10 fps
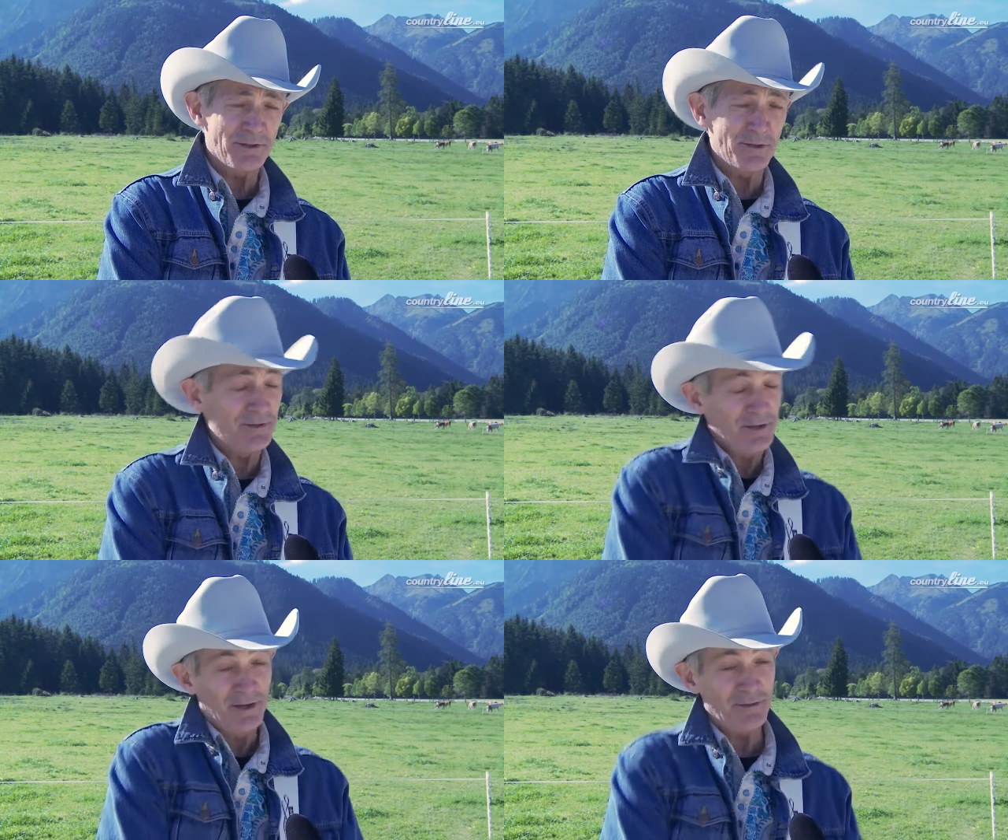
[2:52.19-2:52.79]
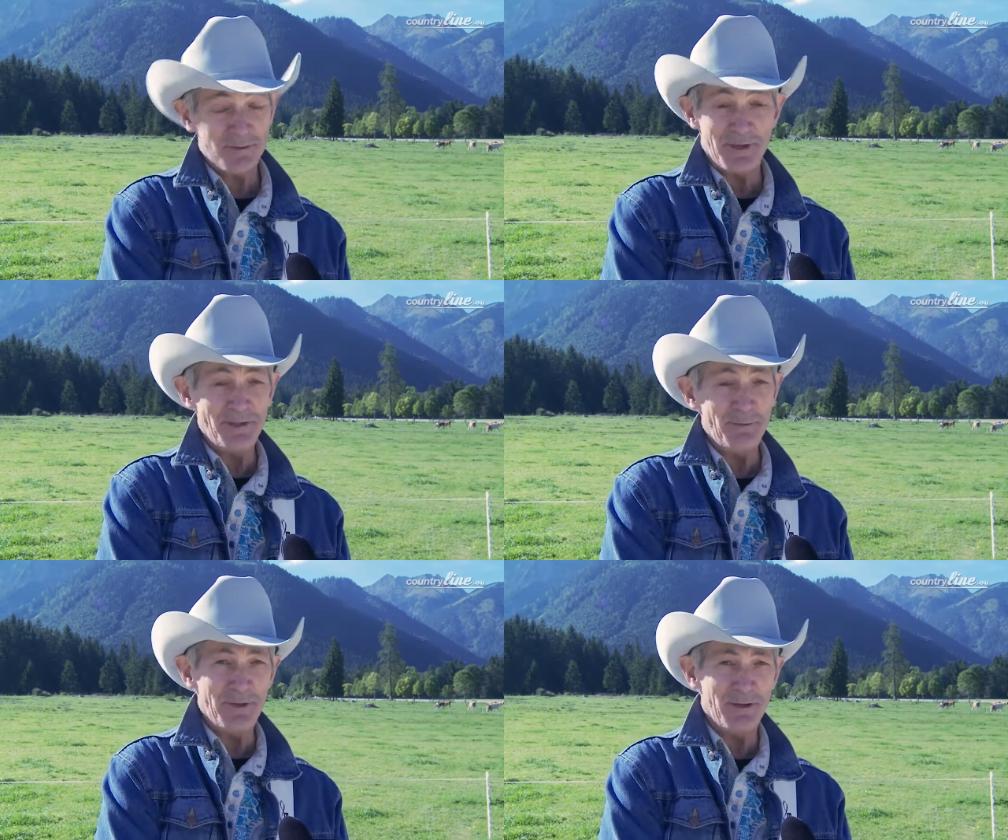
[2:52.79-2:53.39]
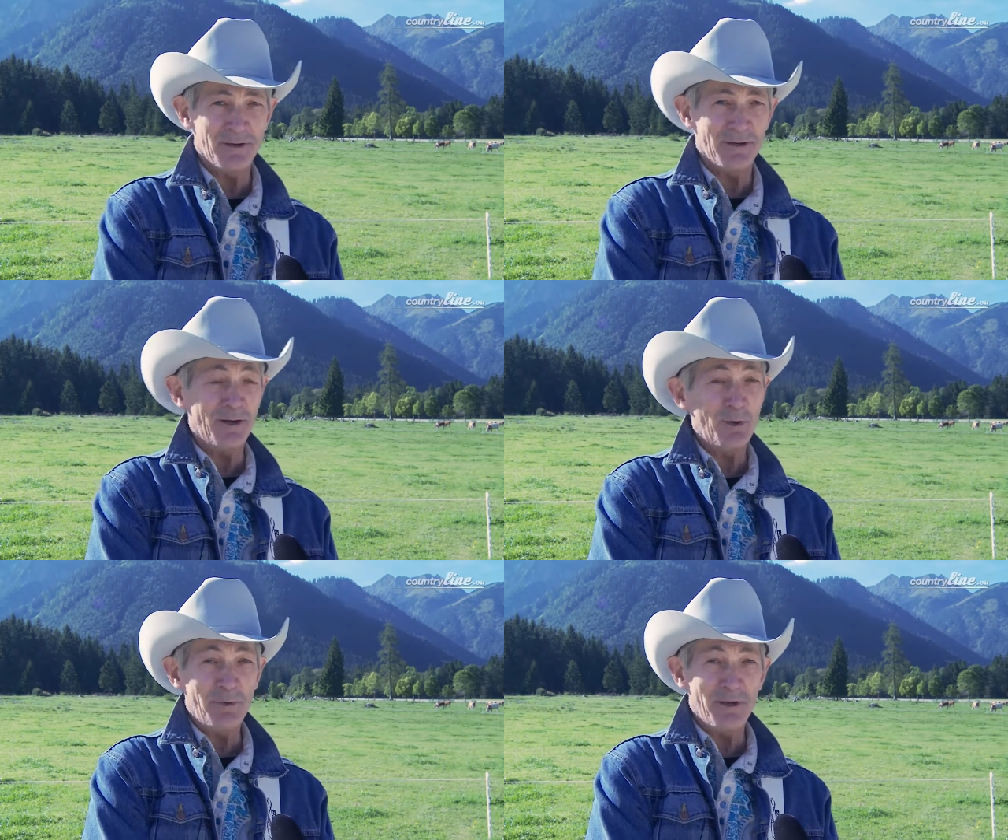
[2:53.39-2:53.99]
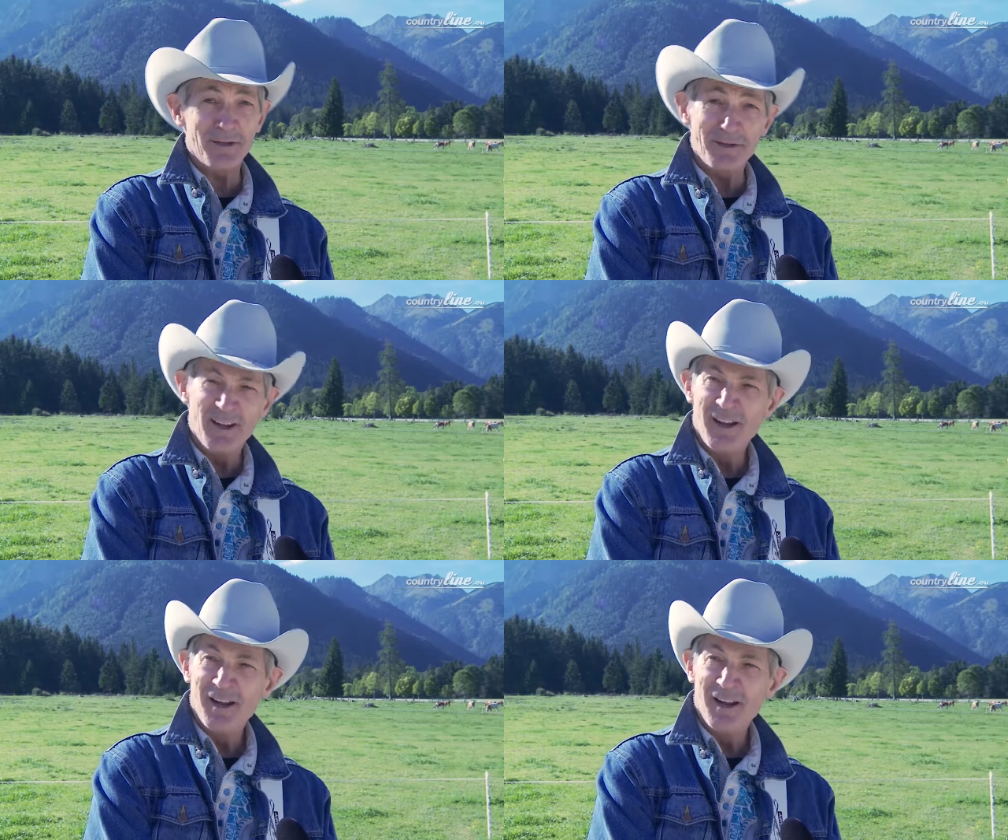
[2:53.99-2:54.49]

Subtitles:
So it's great to be here, and I hope I can